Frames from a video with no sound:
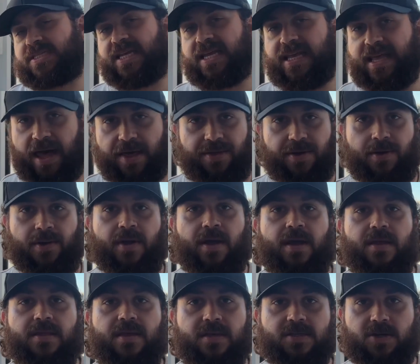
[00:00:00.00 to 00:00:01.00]
together.
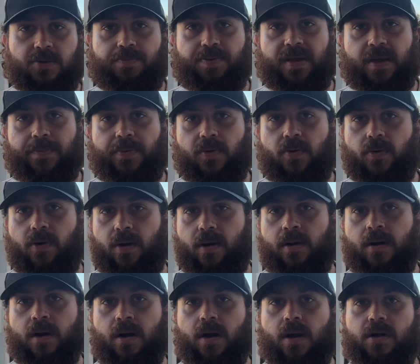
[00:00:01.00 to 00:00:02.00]
These are people who
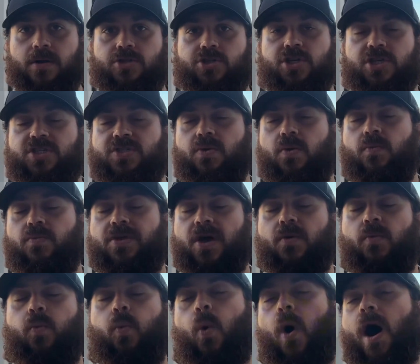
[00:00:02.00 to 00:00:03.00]
are just, they
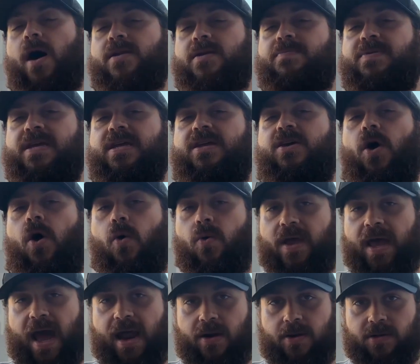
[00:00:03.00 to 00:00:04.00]
want to be
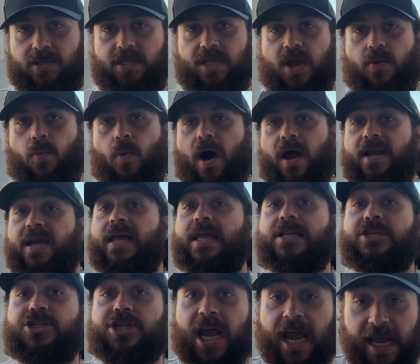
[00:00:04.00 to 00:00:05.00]
go-getters. They want
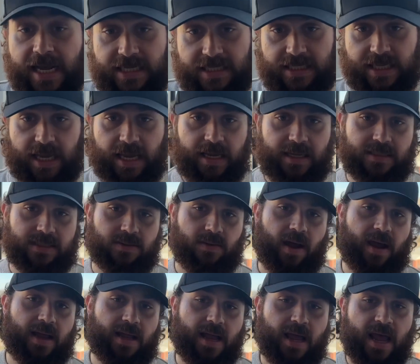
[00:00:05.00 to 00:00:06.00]
to chase things,
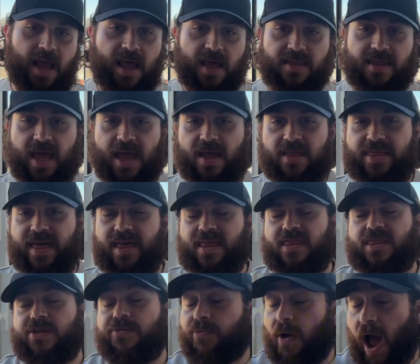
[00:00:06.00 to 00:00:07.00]
right? They
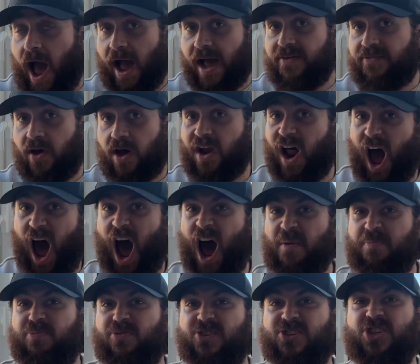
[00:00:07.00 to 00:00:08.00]
thrive on
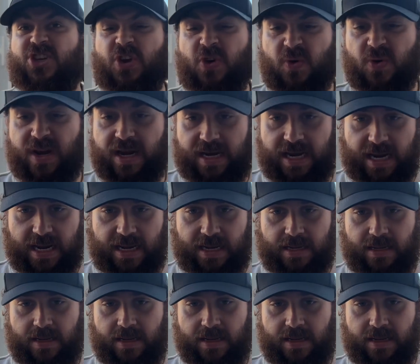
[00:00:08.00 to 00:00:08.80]
opportunity.